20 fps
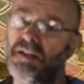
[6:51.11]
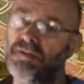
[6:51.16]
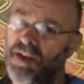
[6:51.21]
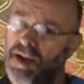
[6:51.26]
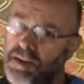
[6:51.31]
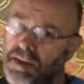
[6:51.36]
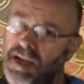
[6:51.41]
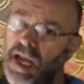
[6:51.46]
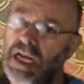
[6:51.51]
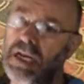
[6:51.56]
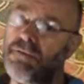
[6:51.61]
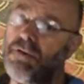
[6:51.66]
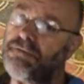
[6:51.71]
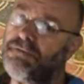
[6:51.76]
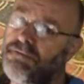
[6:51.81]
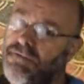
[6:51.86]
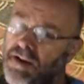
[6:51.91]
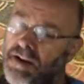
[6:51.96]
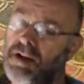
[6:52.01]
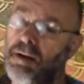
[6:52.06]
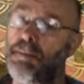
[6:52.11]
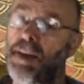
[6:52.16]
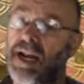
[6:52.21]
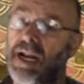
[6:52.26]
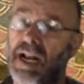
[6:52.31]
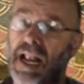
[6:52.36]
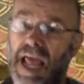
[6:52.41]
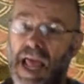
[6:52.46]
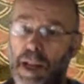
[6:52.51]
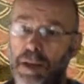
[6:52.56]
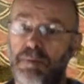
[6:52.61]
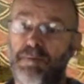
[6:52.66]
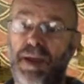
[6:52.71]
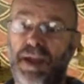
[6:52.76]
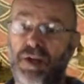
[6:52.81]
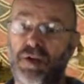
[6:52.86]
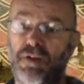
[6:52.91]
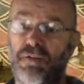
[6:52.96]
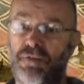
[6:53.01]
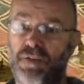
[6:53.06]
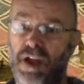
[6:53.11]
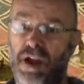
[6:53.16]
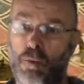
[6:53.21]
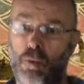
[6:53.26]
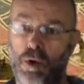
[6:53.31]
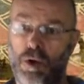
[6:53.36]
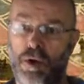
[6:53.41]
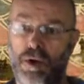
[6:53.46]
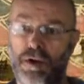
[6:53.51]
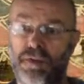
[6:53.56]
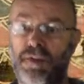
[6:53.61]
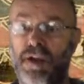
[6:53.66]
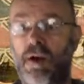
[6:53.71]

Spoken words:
that's kind of a fundamental aspect of their work.